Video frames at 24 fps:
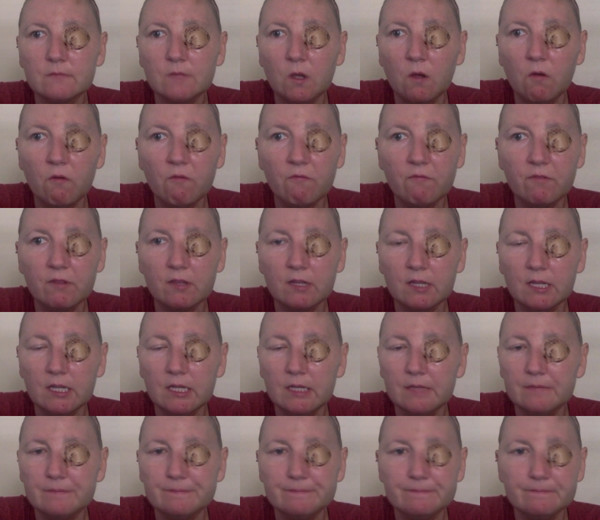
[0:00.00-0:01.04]

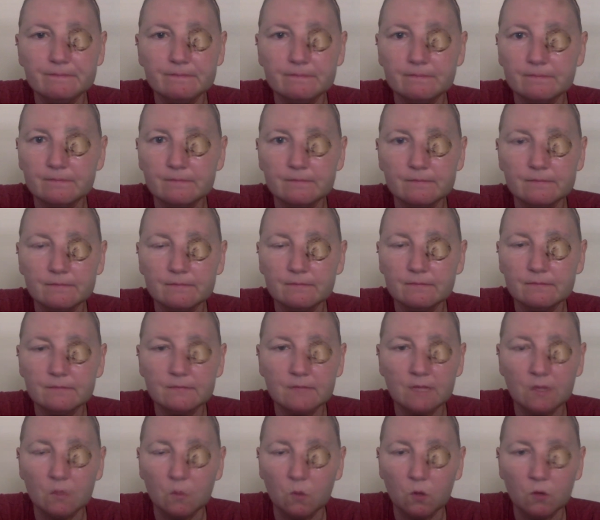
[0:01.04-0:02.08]
hopefully
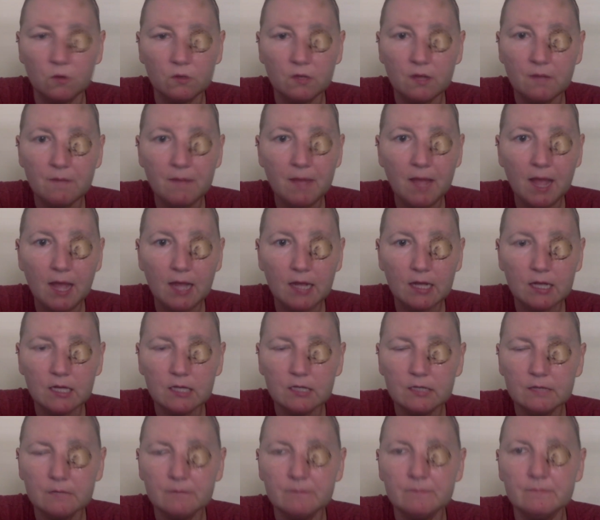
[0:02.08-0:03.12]
it won't come back.
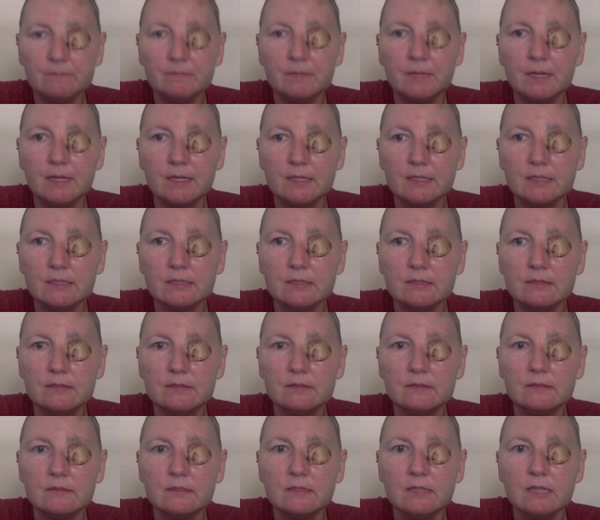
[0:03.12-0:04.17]
But
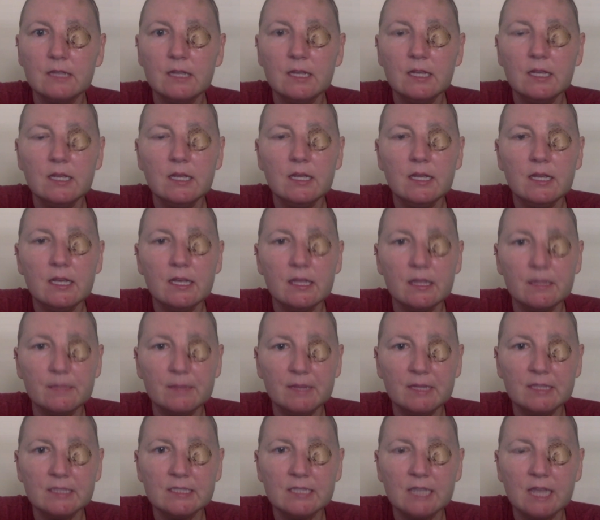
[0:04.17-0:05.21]
in the
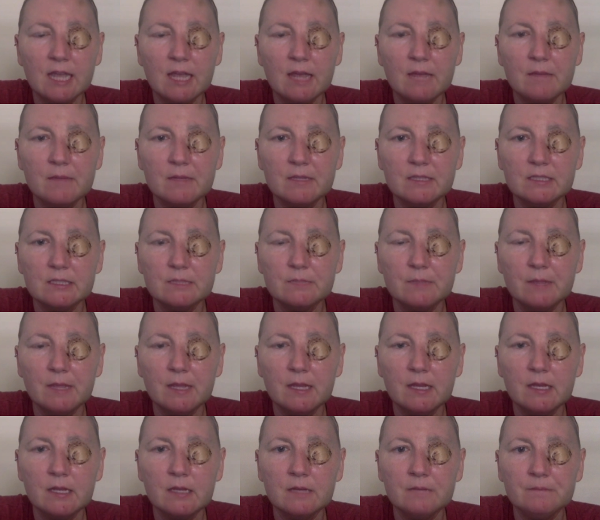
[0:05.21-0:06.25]
meantime, it's
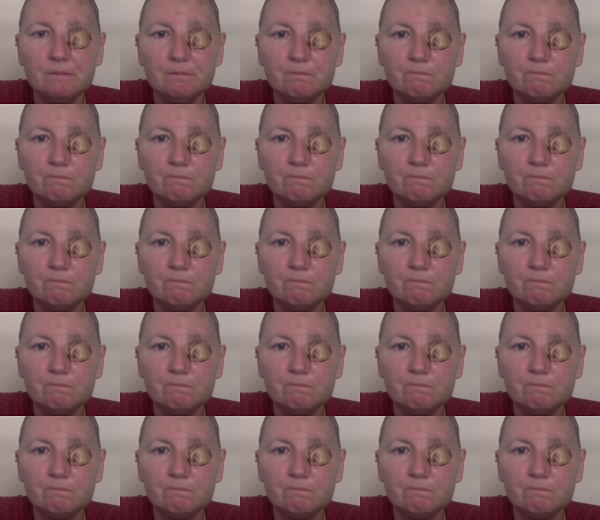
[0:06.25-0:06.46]
been